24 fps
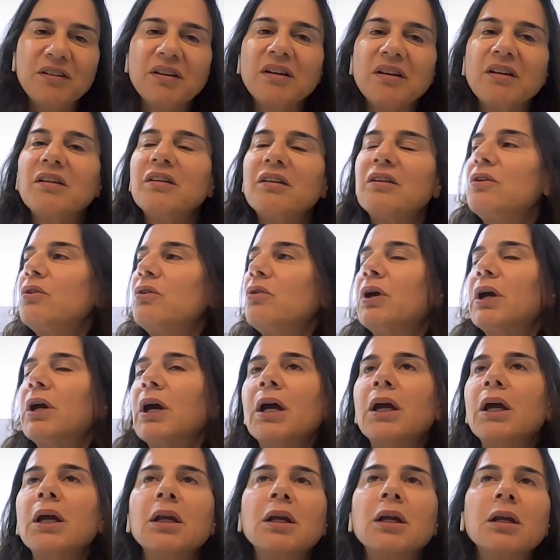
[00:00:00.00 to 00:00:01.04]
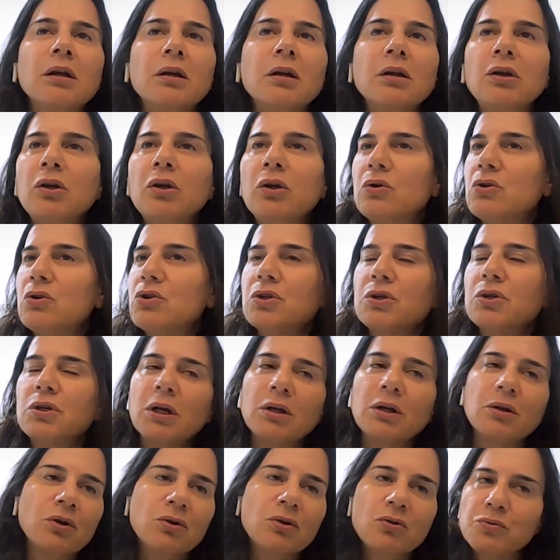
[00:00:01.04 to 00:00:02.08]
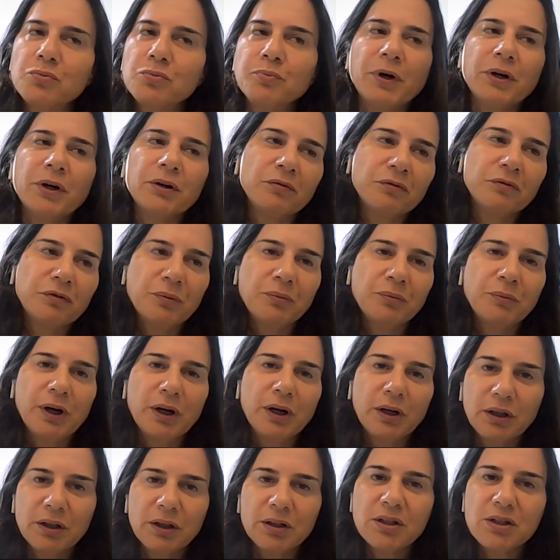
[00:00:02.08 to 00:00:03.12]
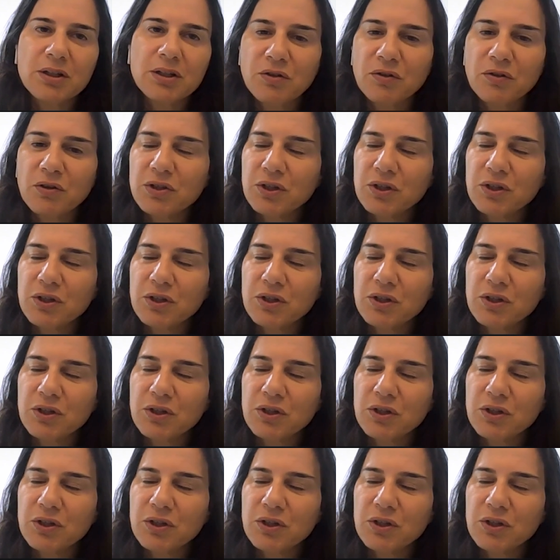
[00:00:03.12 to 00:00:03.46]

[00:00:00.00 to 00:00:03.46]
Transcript: and you gain huge part of the market," etc.